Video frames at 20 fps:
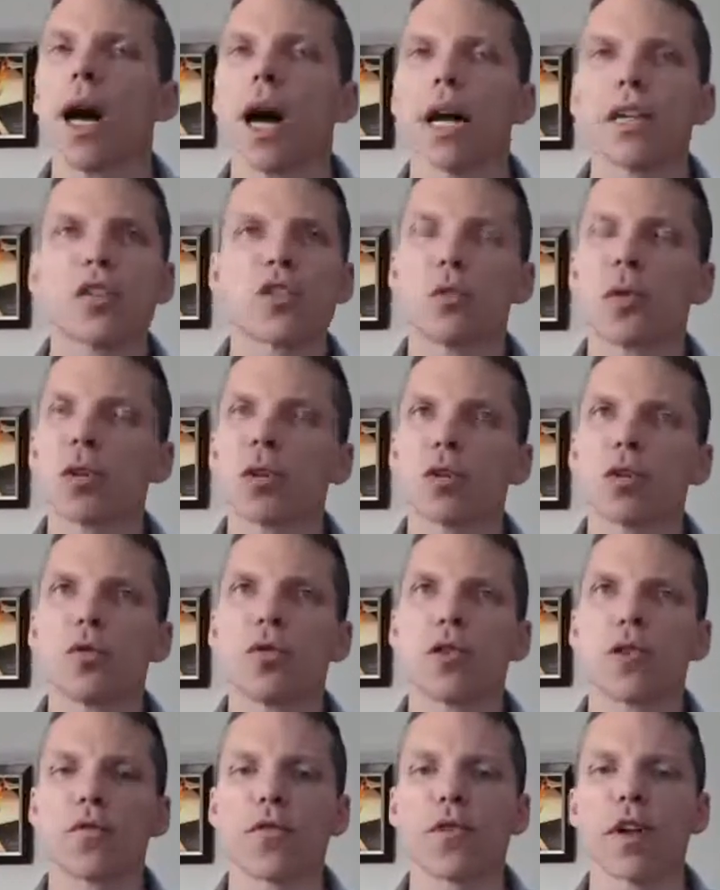I just want to do
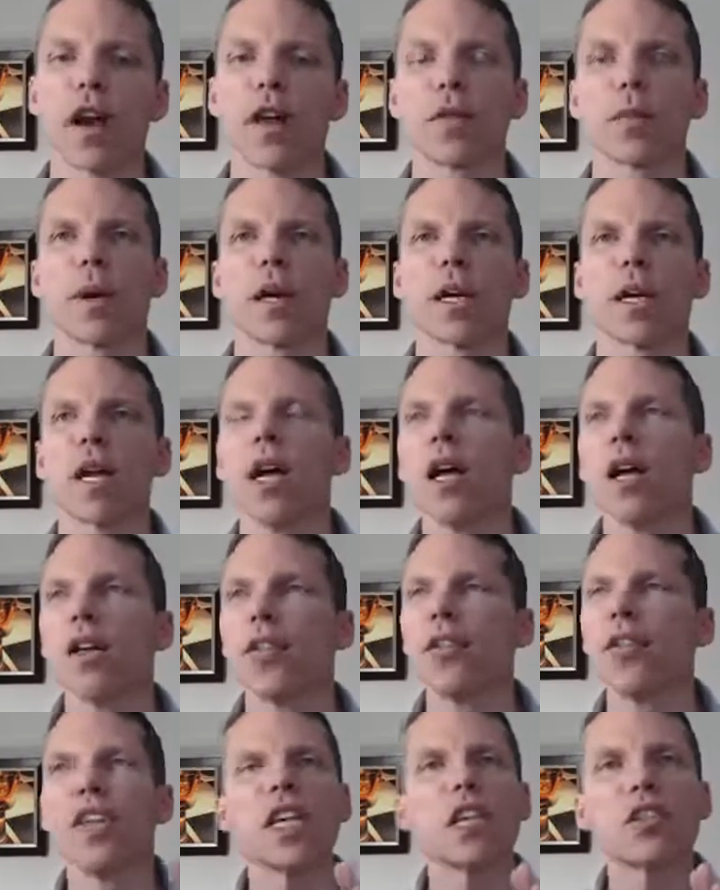good for everybody.
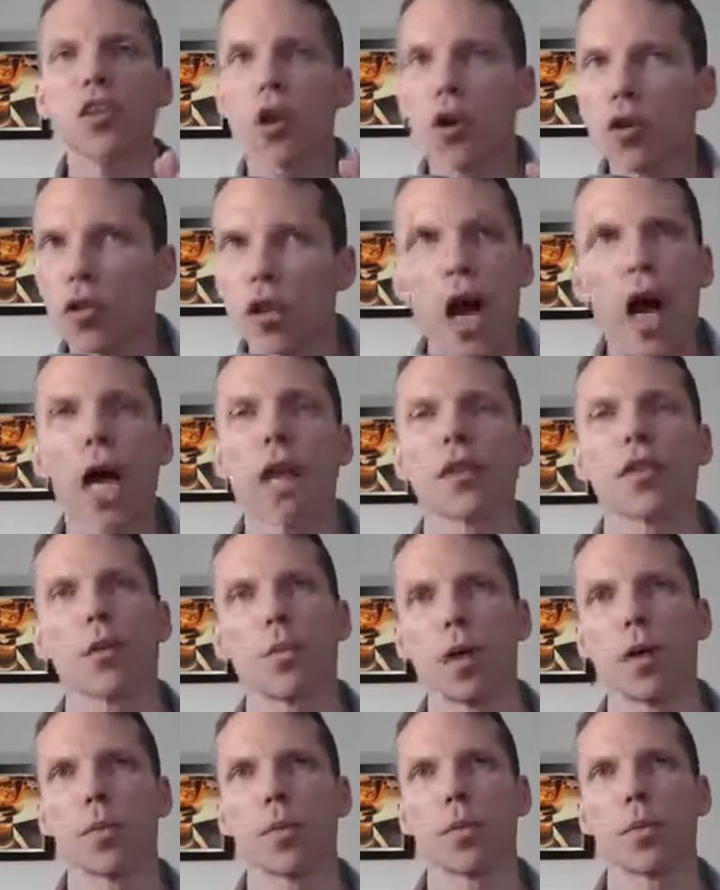These are not the
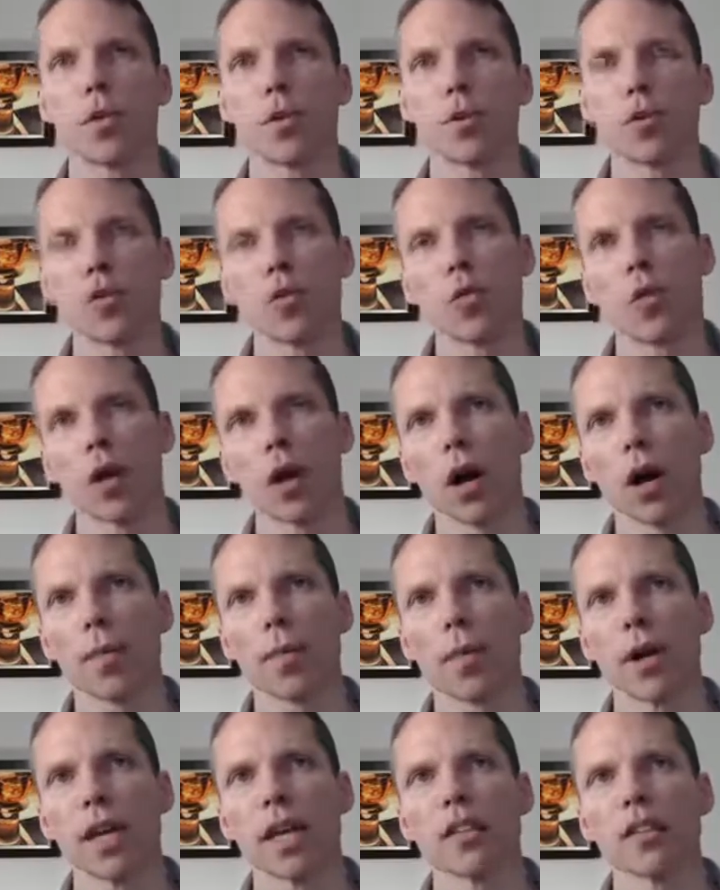people you are
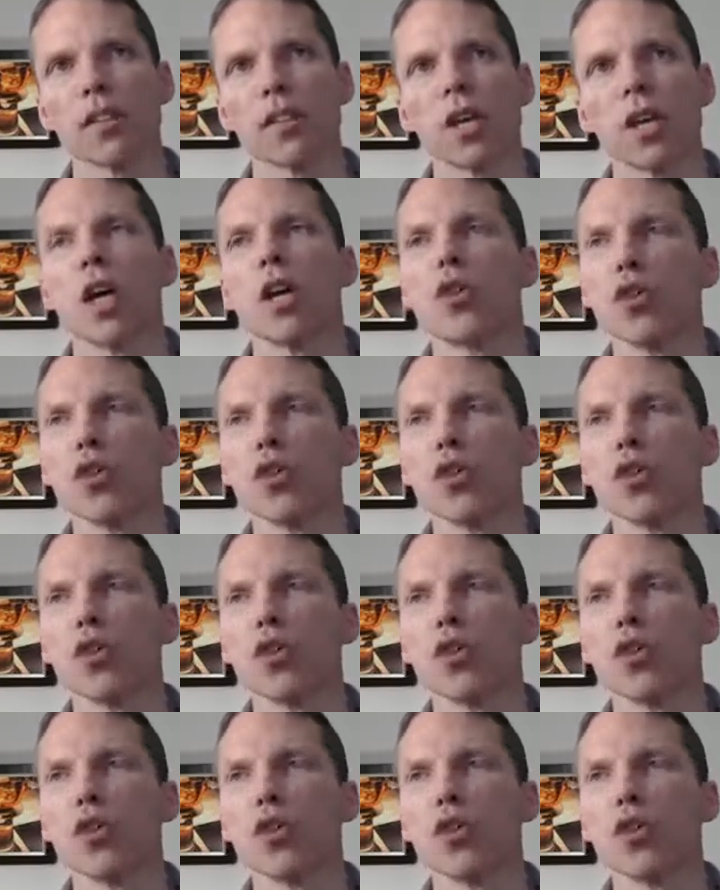up against.